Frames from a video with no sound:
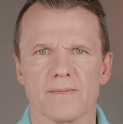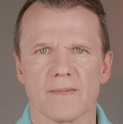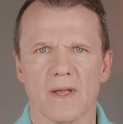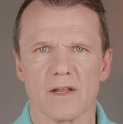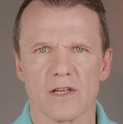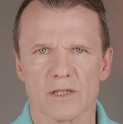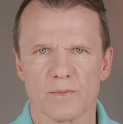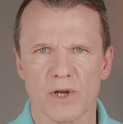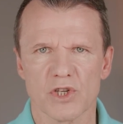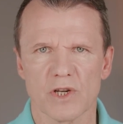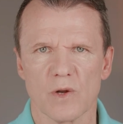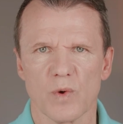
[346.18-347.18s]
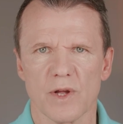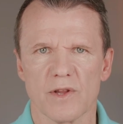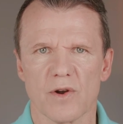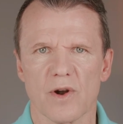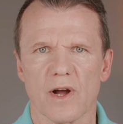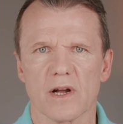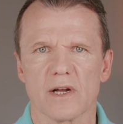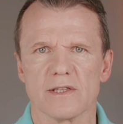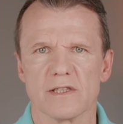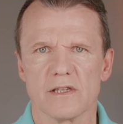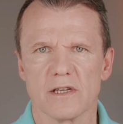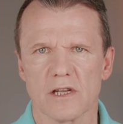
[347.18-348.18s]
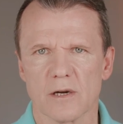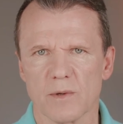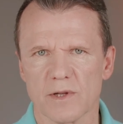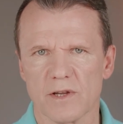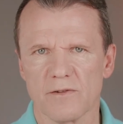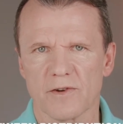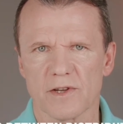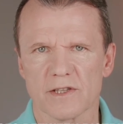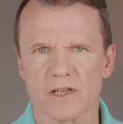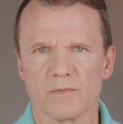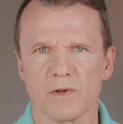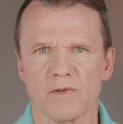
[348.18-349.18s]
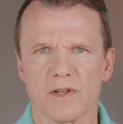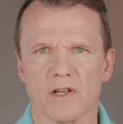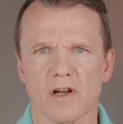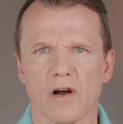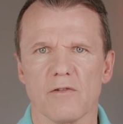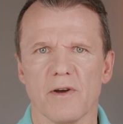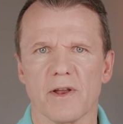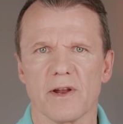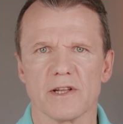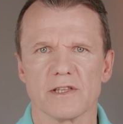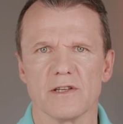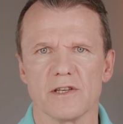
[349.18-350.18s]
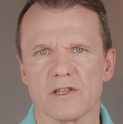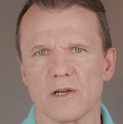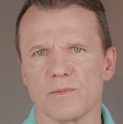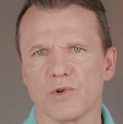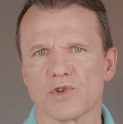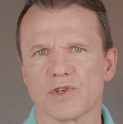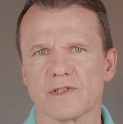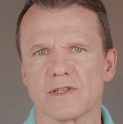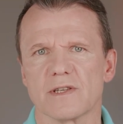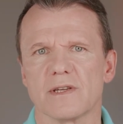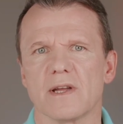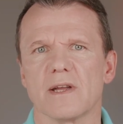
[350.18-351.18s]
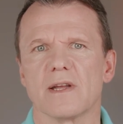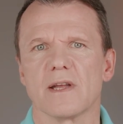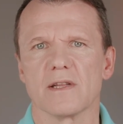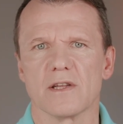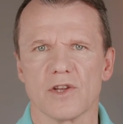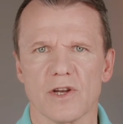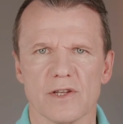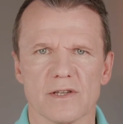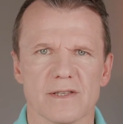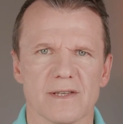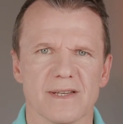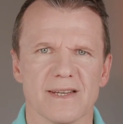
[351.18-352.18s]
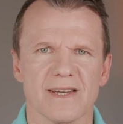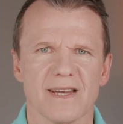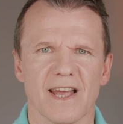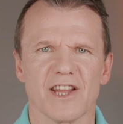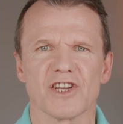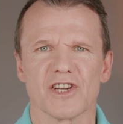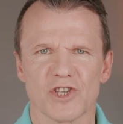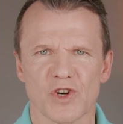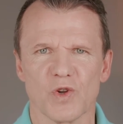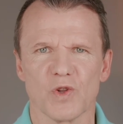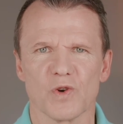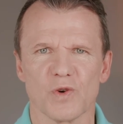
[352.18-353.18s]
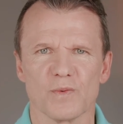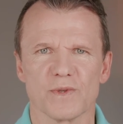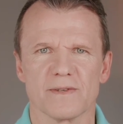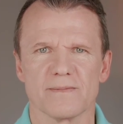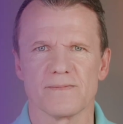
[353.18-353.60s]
and especially when there are considerable differences between the covariate distributions in the treated and control groups.